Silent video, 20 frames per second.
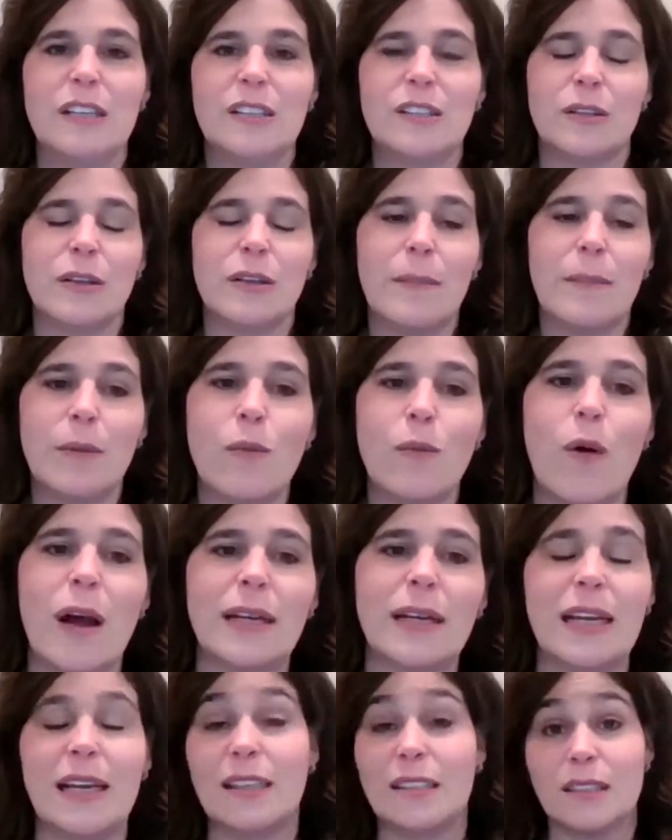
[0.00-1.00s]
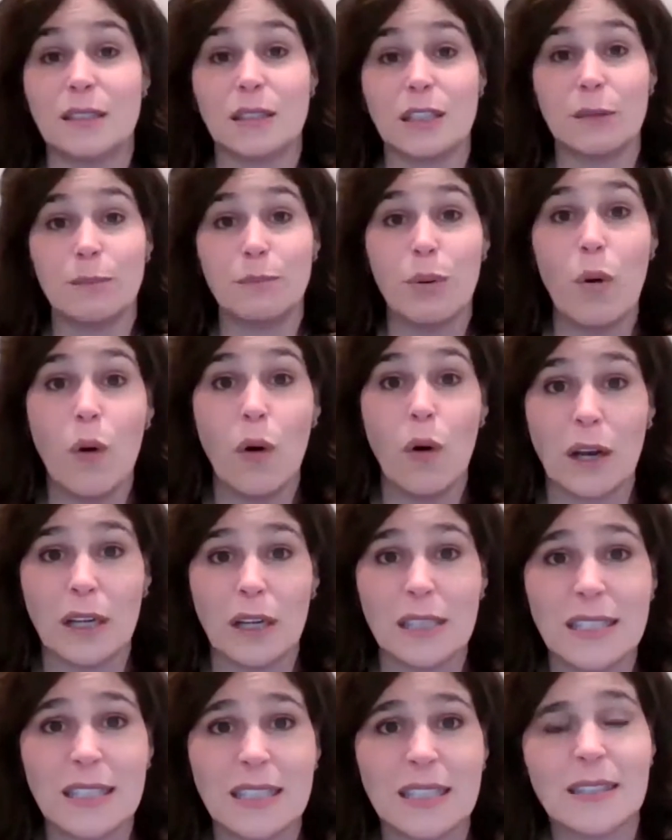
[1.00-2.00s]
So number 1 is to
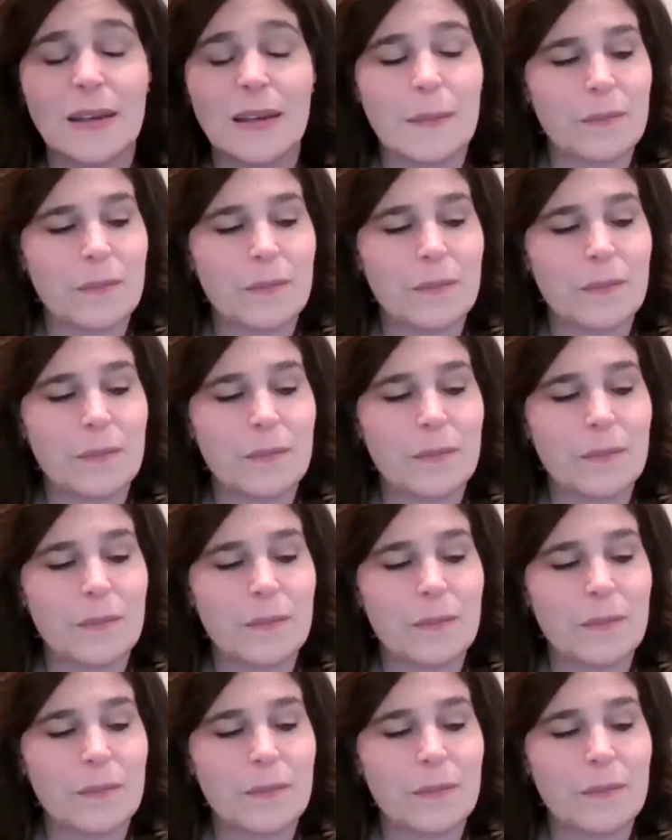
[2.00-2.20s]
pause.